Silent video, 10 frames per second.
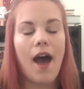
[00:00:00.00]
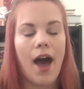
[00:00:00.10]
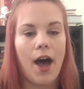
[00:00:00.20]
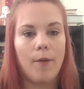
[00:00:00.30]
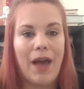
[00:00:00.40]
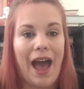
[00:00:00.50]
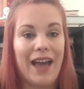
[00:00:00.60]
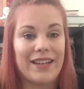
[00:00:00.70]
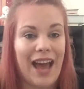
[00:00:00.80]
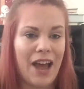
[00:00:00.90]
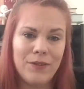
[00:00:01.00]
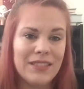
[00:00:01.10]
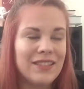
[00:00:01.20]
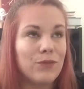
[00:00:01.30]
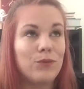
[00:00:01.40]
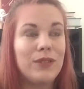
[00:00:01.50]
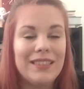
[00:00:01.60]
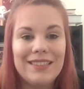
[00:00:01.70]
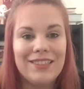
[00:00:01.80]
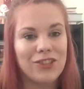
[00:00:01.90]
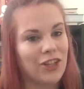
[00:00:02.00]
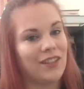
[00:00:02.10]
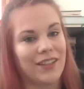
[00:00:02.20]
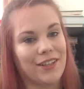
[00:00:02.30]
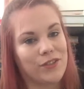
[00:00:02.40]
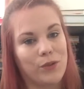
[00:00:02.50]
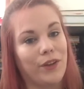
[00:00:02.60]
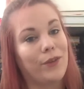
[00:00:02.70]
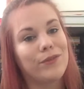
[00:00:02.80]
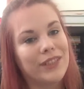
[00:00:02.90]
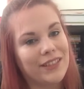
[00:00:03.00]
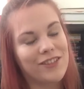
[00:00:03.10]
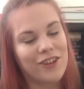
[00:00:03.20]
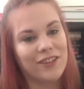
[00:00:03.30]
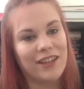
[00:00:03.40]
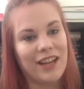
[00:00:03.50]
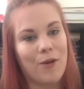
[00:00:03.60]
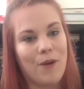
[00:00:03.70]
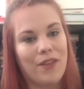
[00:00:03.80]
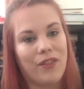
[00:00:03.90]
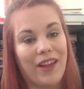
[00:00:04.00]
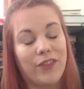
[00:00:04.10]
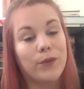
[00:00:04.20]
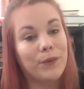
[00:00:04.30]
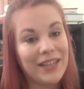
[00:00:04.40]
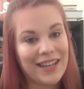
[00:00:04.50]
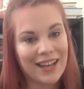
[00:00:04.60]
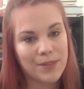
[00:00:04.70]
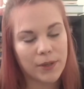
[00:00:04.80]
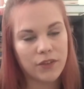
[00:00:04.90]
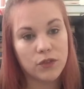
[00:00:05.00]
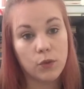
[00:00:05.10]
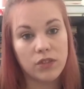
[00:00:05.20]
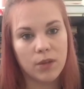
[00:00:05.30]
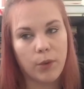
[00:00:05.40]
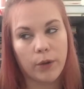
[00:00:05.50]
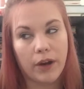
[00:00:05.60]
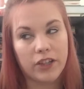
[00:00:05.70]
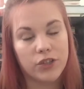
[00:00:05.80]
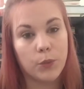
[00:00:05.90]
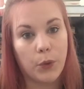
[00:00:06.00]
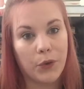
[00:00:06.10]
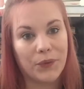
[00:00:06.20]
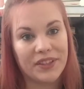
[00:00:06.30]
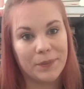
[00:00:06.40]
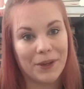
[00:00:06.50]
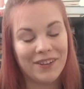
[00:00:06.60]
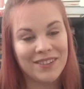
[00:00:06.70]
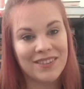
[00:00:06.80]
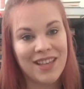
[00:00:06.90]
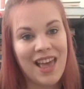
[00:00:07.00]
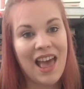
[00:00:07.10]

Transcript: And I was really struggling in school, like really struggling with like the reading aspect of school to the point where I just wouldn't read the books.